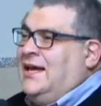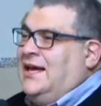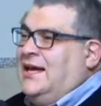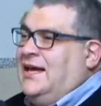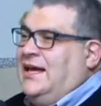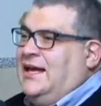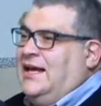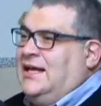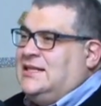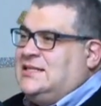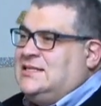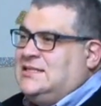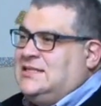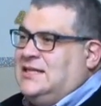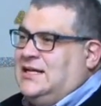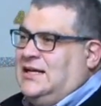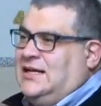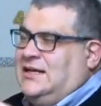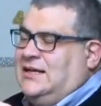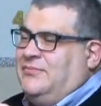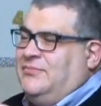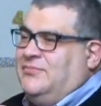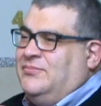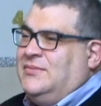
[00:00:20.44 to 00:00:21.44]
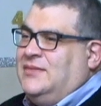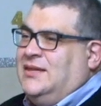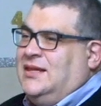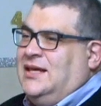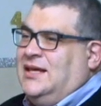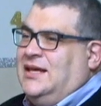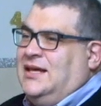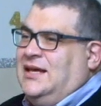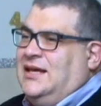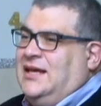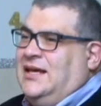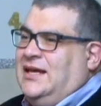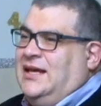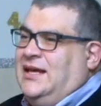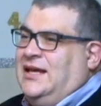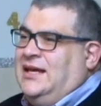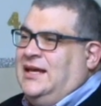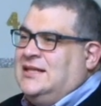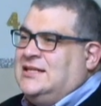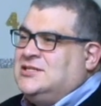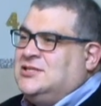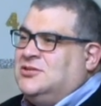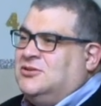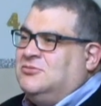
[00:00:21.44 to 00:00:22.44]
It's a
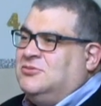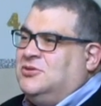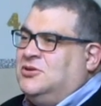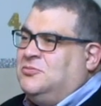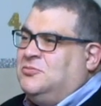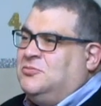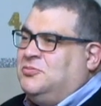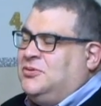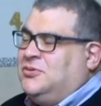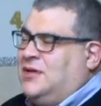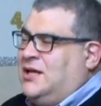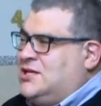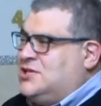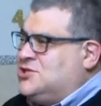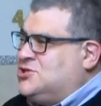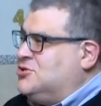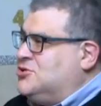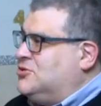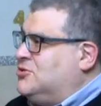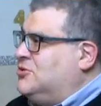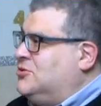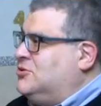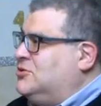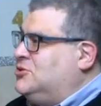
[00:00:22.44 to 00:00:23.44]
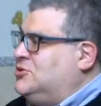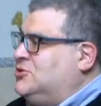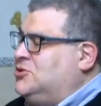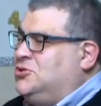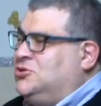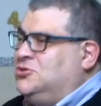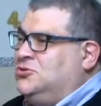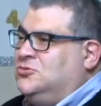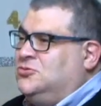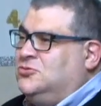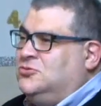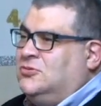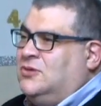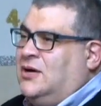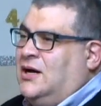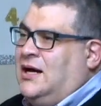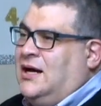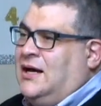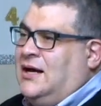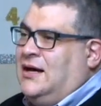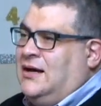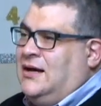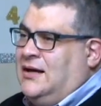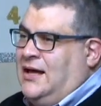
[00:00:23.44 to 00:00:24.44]
real pleasure to
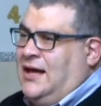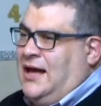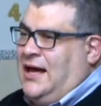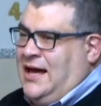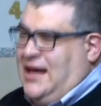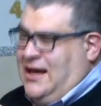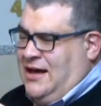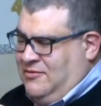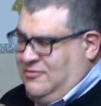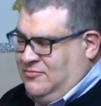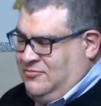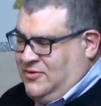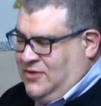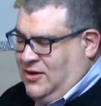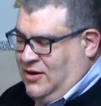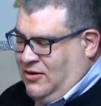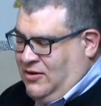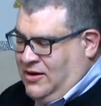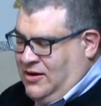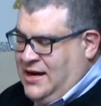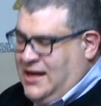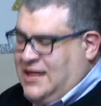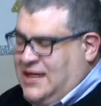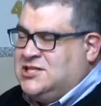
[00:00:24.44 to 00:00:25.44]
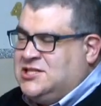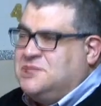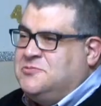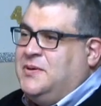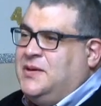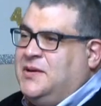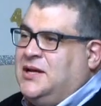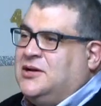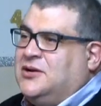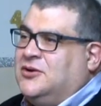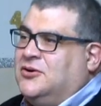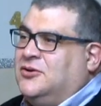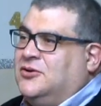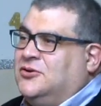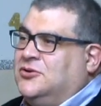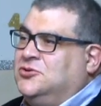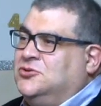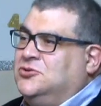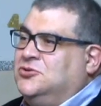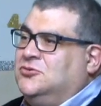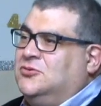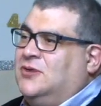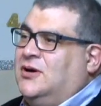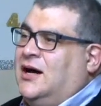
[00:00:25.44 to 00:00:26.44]
have our next speaker,
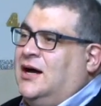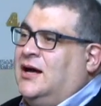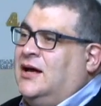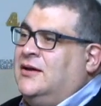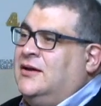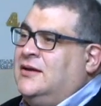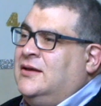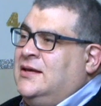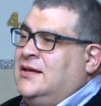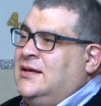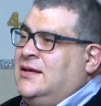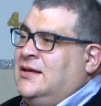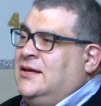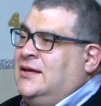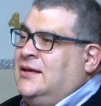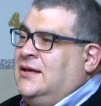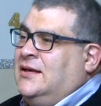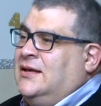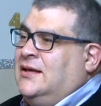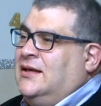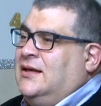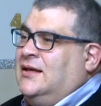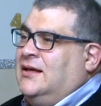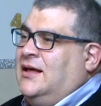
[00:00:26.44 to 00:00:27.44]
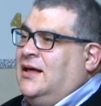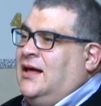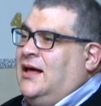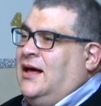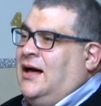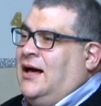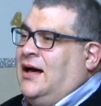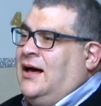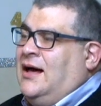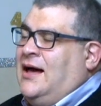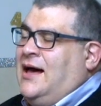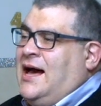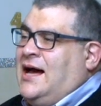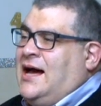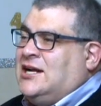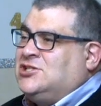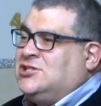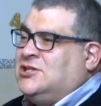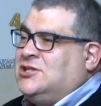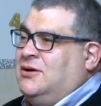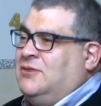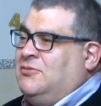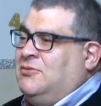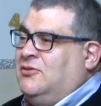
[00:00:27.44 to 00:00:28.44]
who
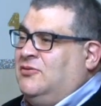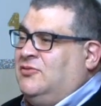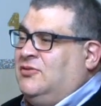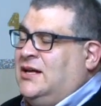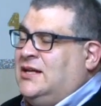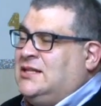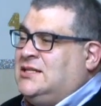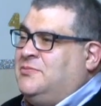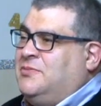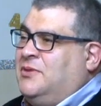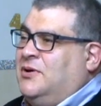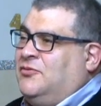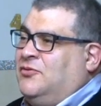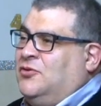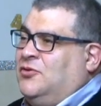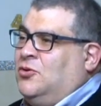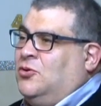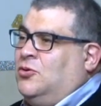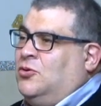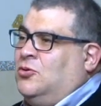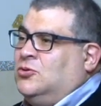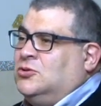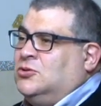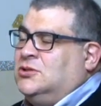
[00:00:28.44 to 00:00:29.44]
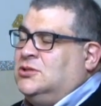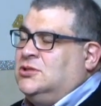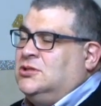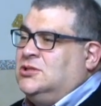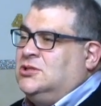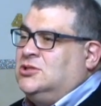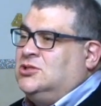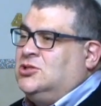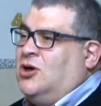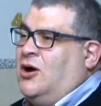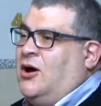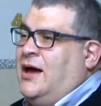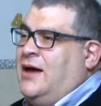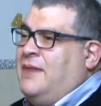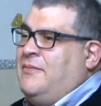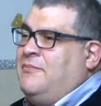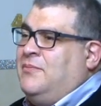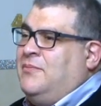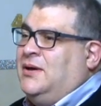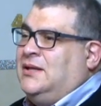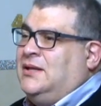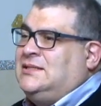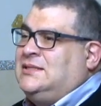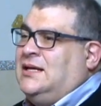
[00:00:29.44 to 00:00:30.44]
actually I would have liked to be here for the whole time,
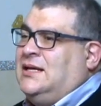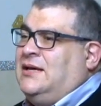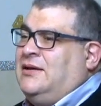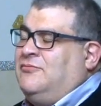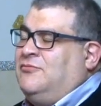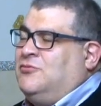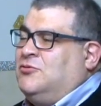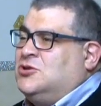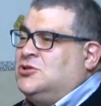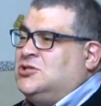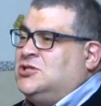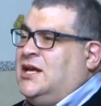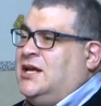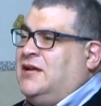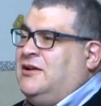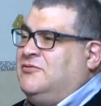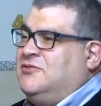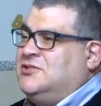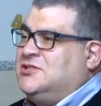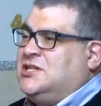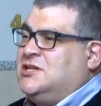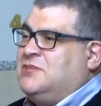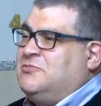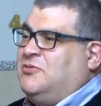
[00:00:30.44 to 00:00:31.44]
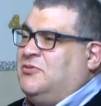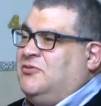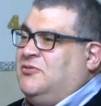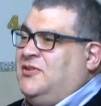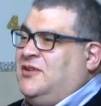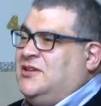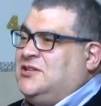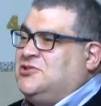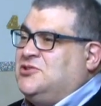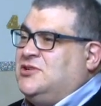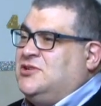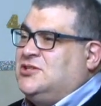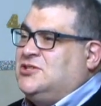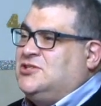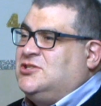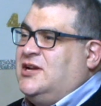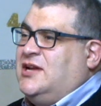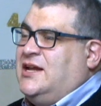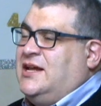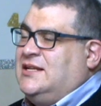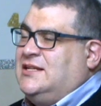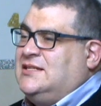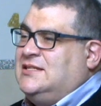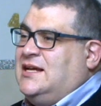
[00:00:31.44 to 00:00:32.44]
but unfortunately had a visiting professor
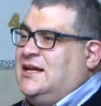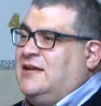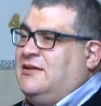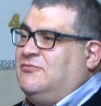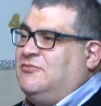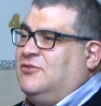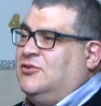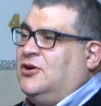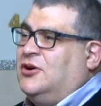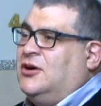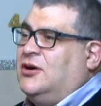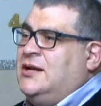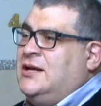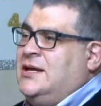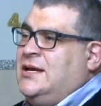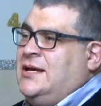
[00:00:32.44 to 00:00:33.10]
yesterday in Denver.